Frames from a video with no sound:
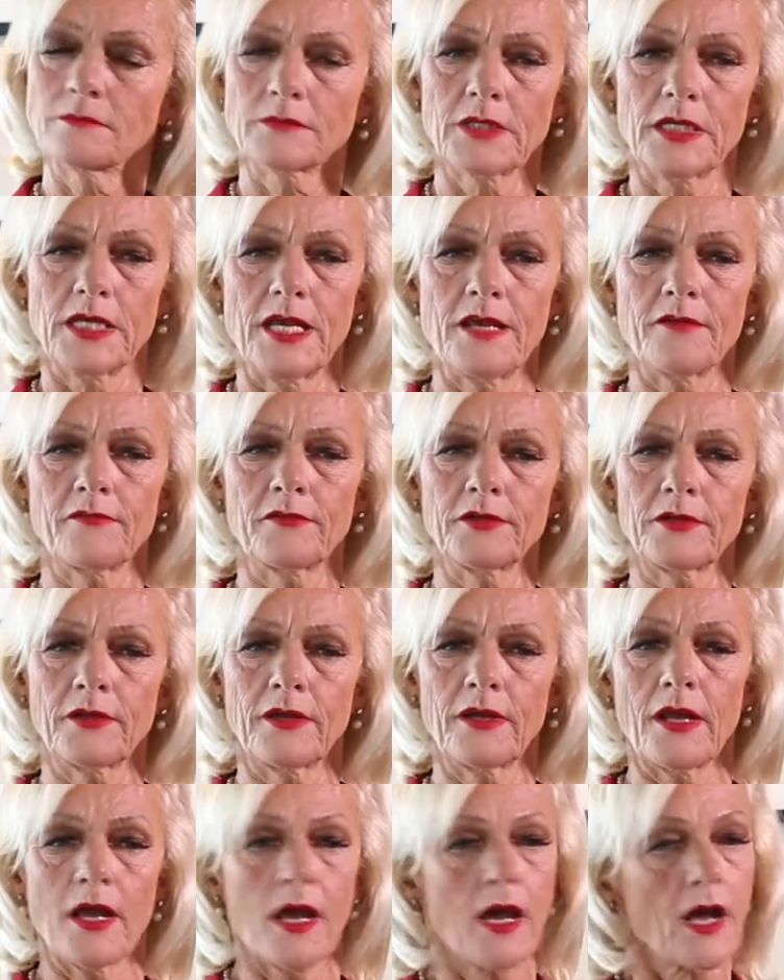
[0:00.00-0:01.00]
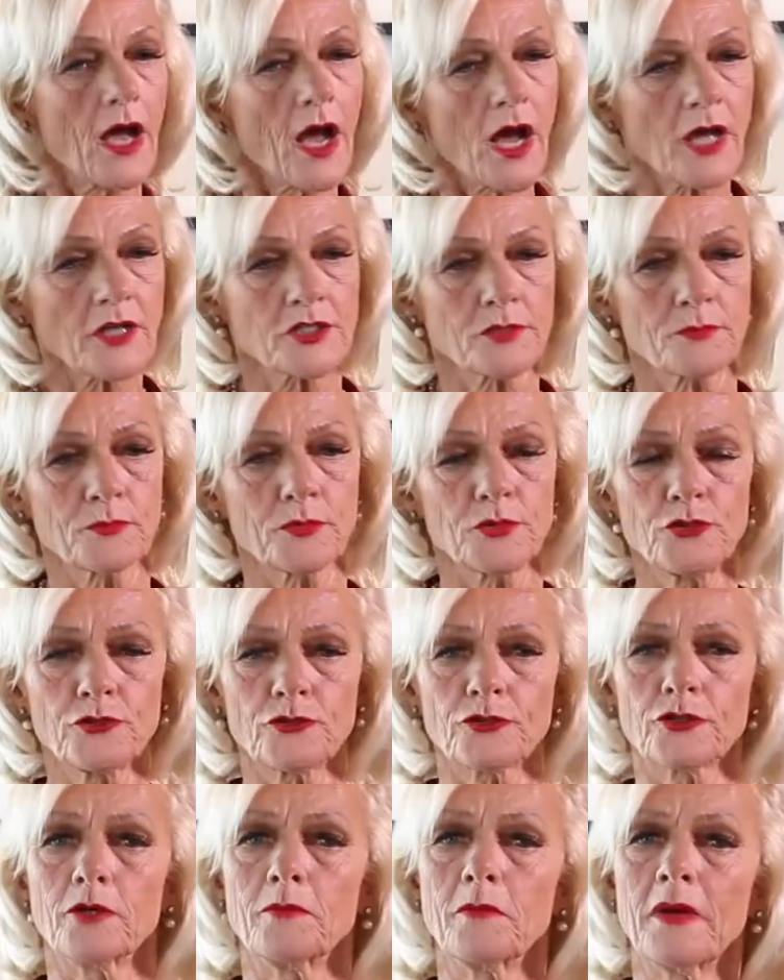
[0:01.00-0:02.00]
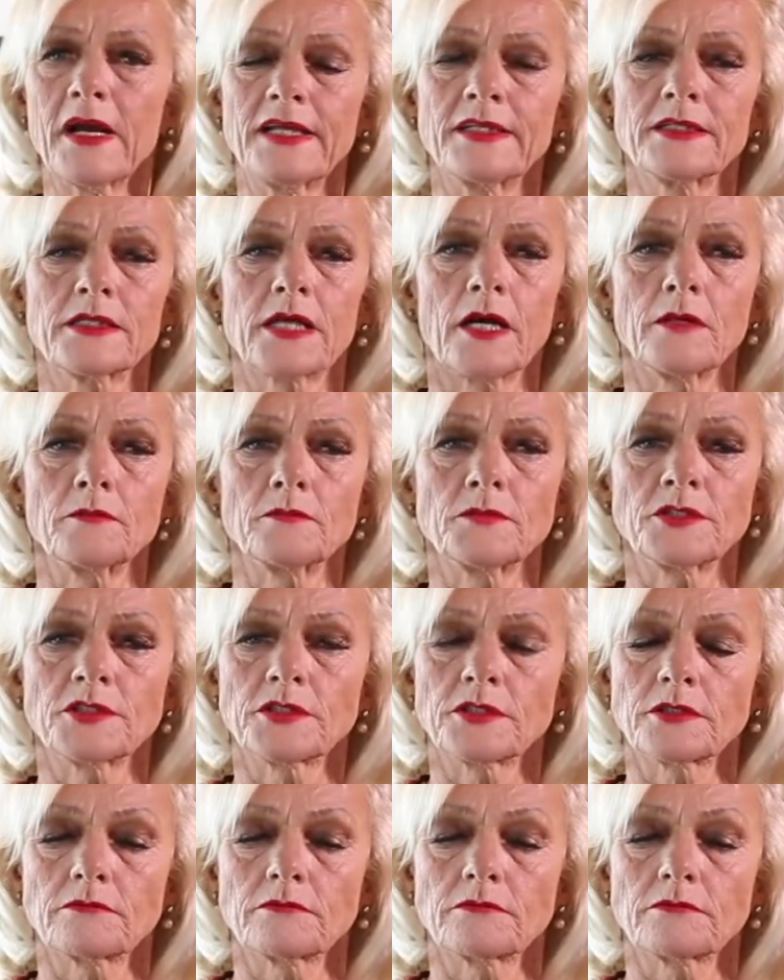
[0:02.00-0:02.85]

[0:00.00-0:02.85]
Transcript: if an entrepreneurial mind comes,